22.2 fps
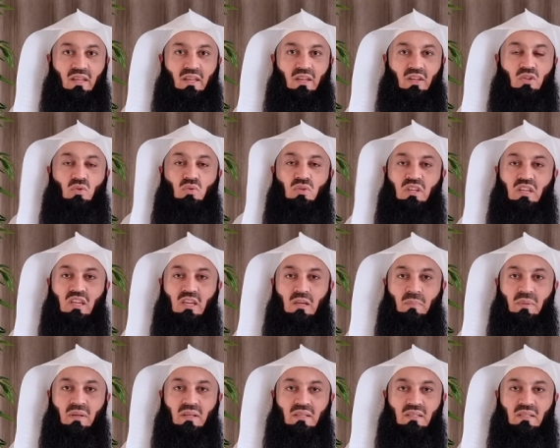You
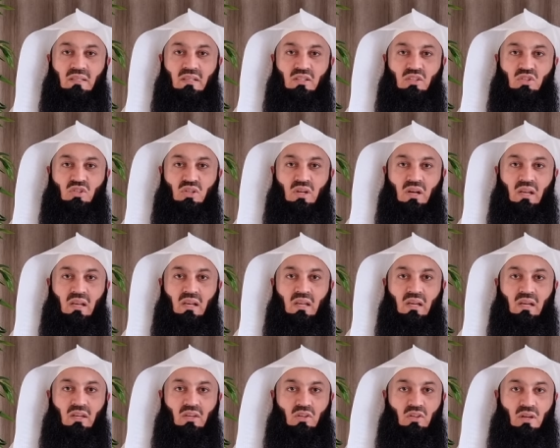keep it,
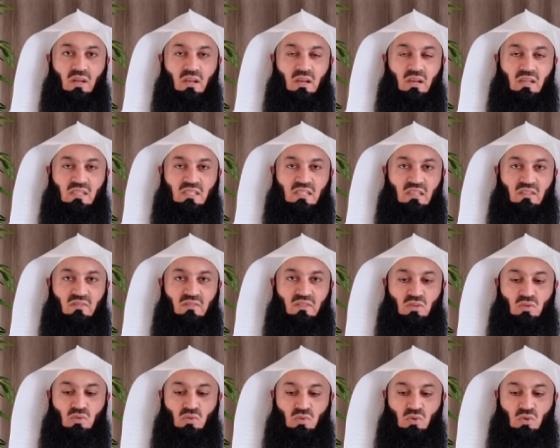inshallah. Allah's given
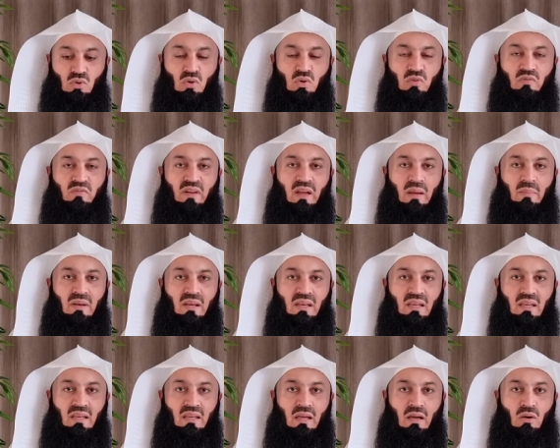you your
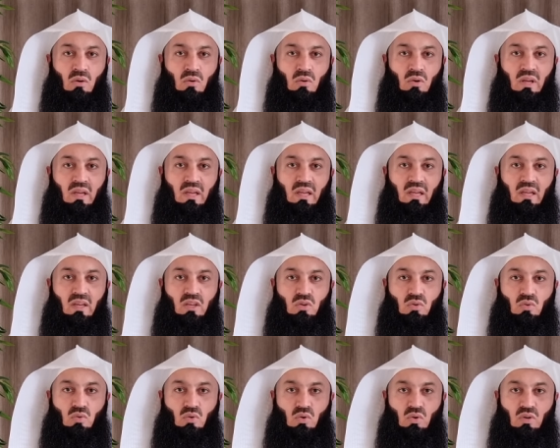family now.
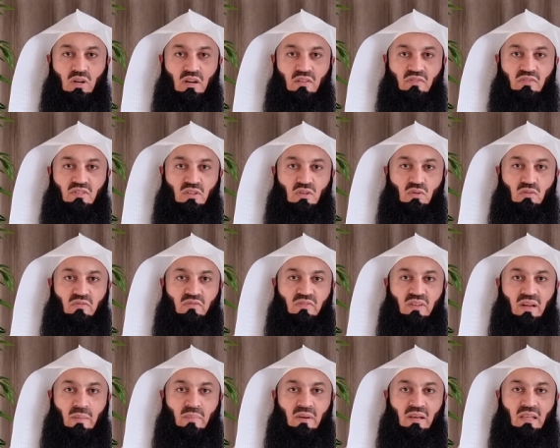You look after your
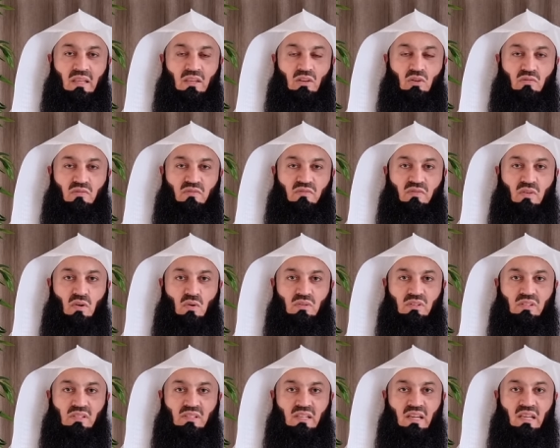family, your
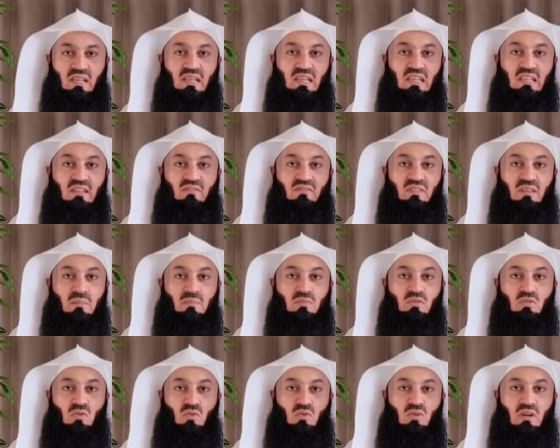folks, and leave them
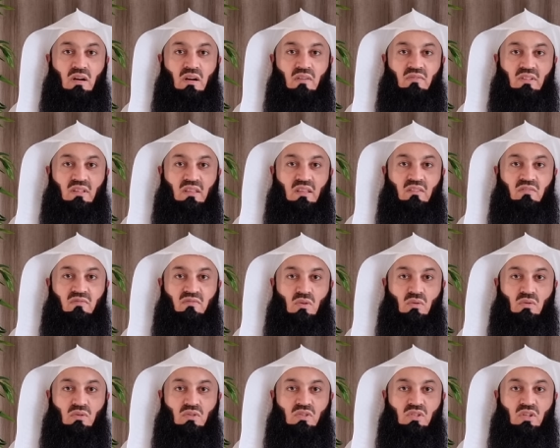to look after their
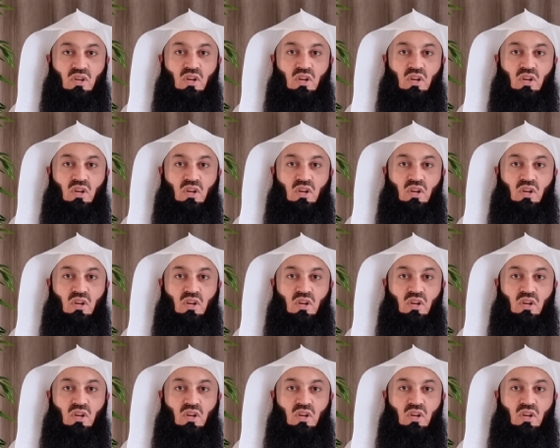folks